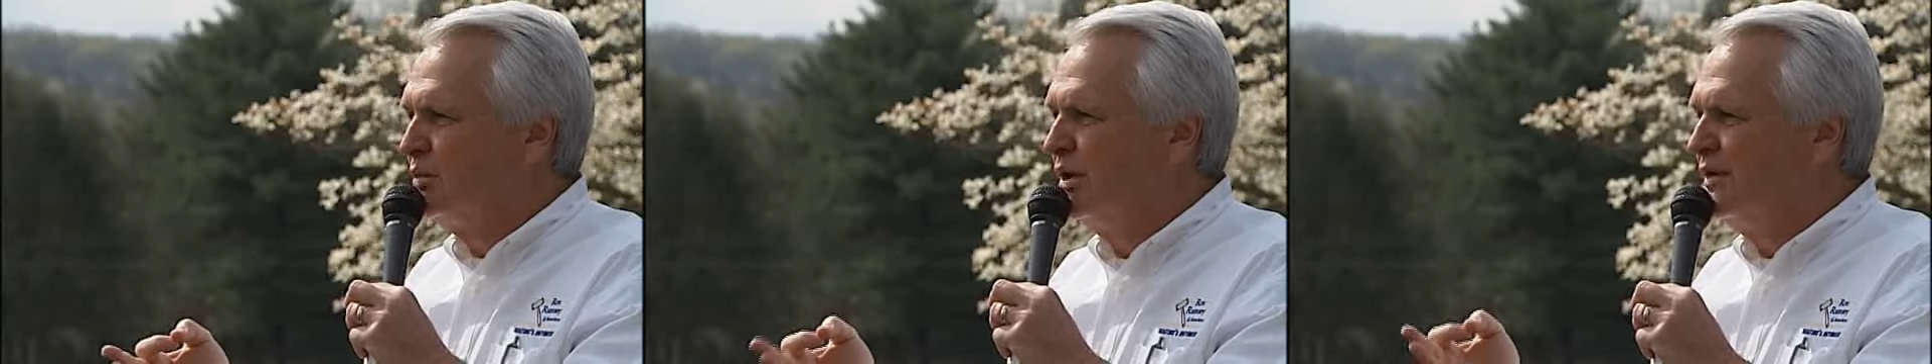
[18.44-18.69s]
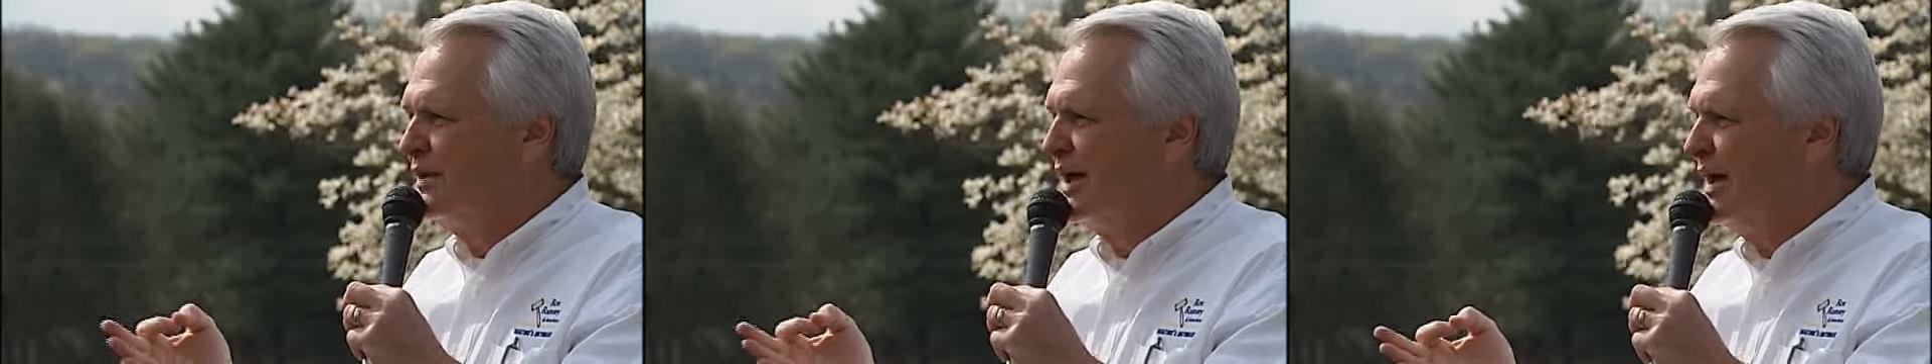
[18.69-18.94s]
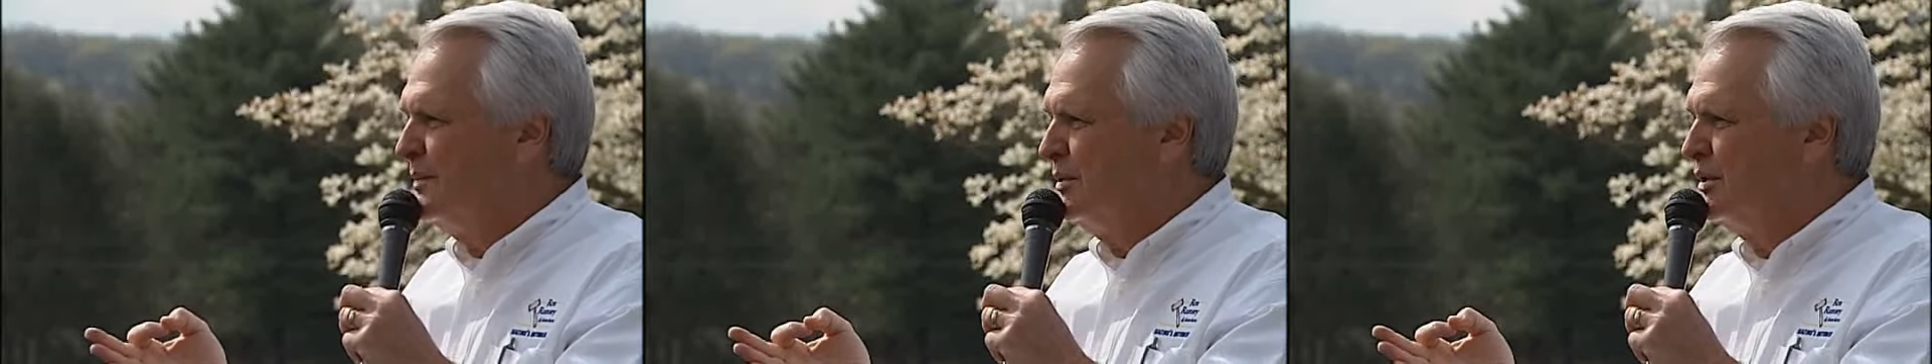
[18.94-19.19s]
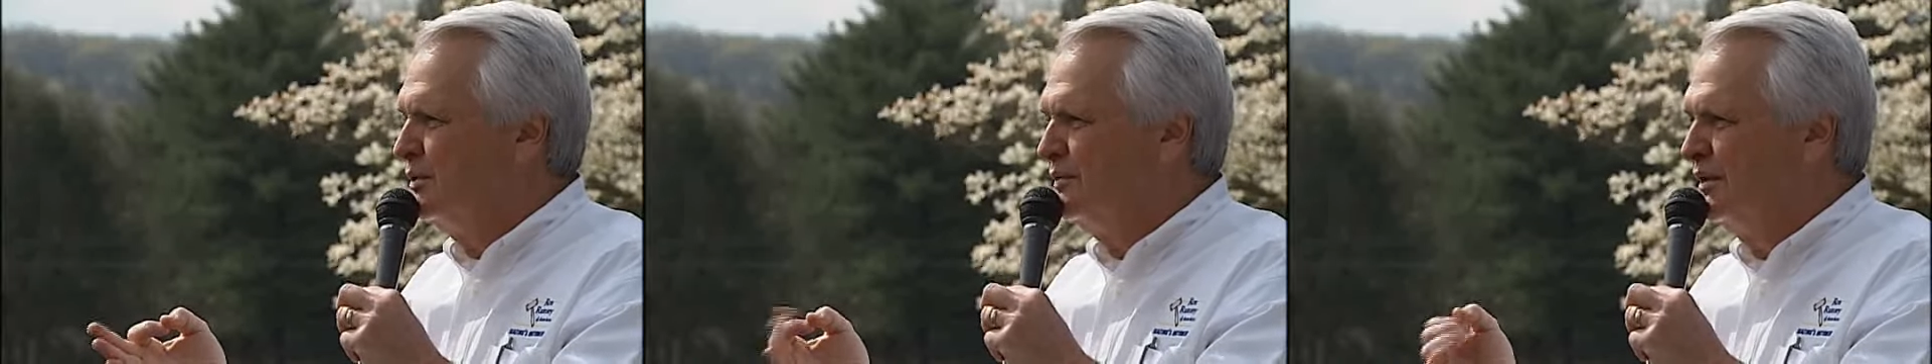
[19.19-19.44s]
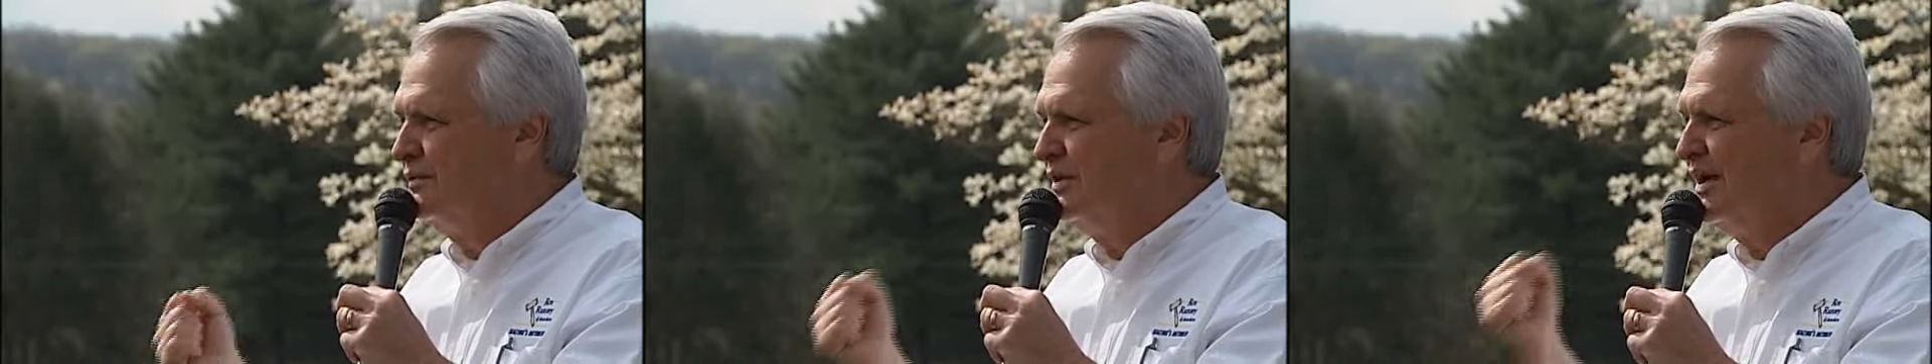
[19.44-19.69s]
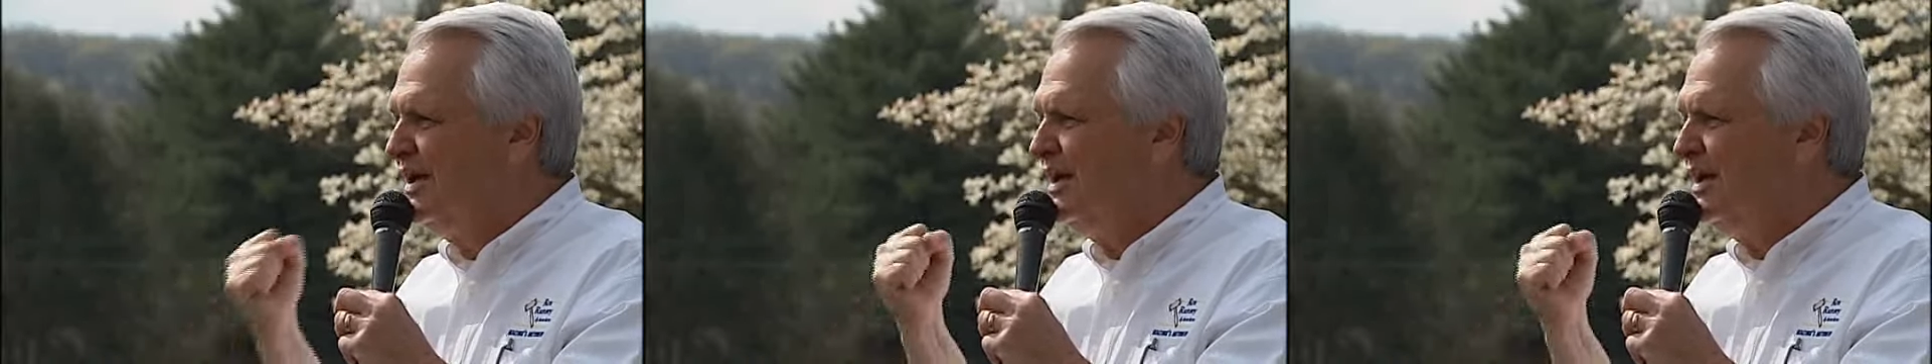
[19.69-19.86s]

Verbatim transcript: 12 and a high, would go 15.